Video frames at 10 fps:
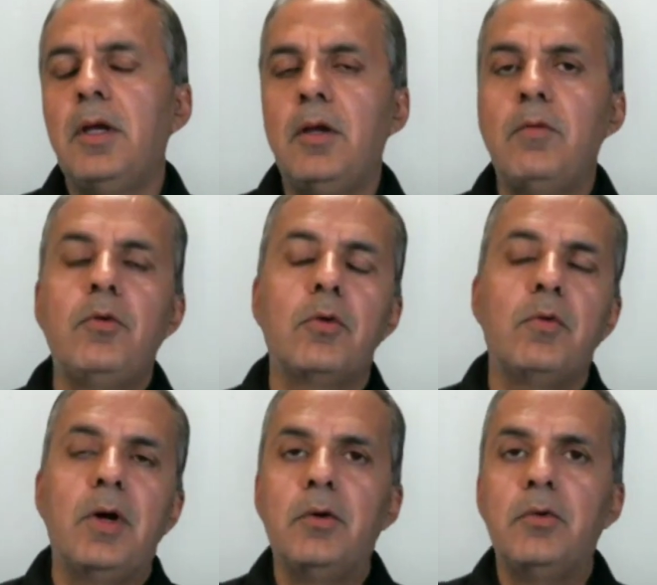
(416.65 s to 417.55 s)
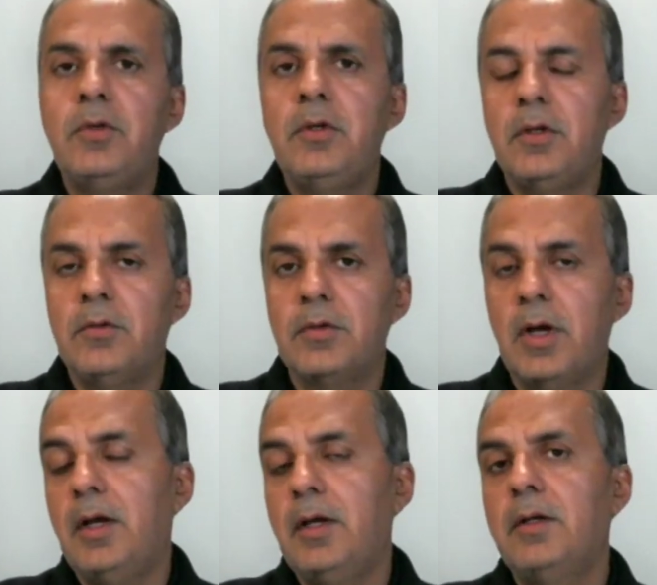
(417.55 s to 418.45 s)
If your YOG is
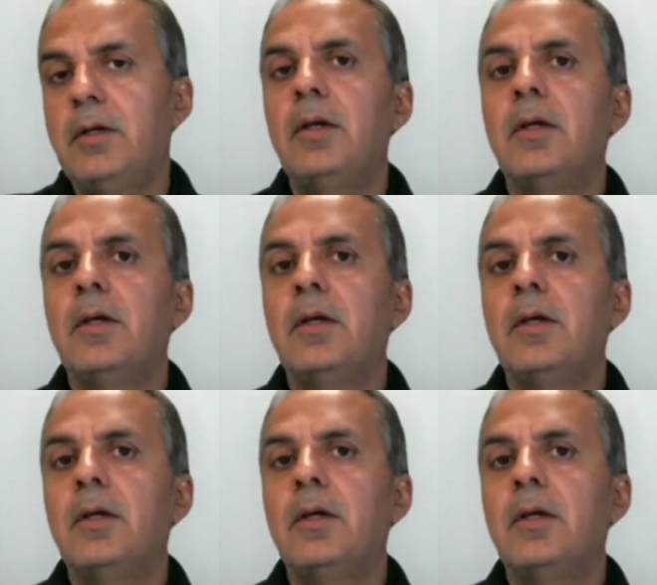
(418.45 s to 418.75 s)
higher,